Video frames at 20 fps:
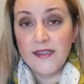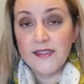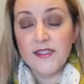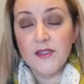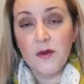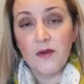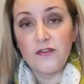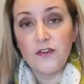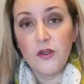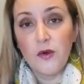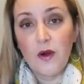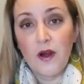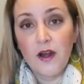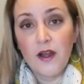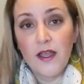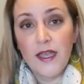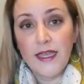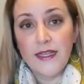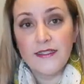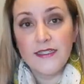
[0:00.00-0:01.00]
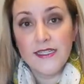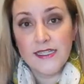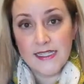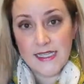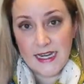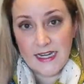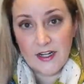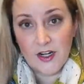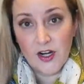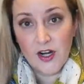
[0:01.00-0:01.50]
So if you are a
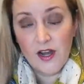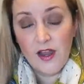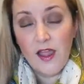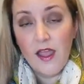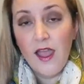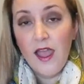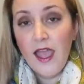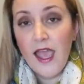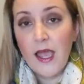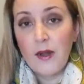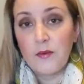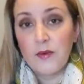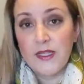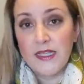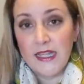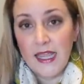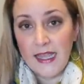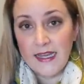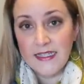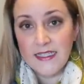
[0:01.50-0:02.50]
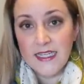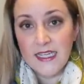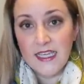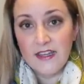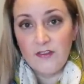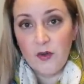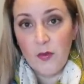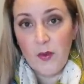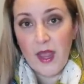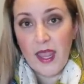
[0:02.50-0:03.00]
designer and would like to
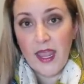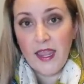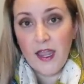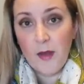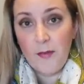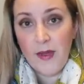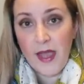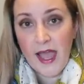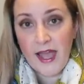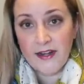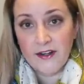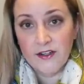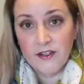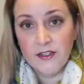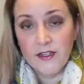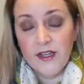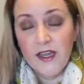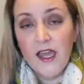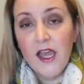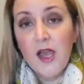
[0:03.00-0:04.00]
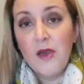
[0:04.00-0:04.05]
give away a pattern,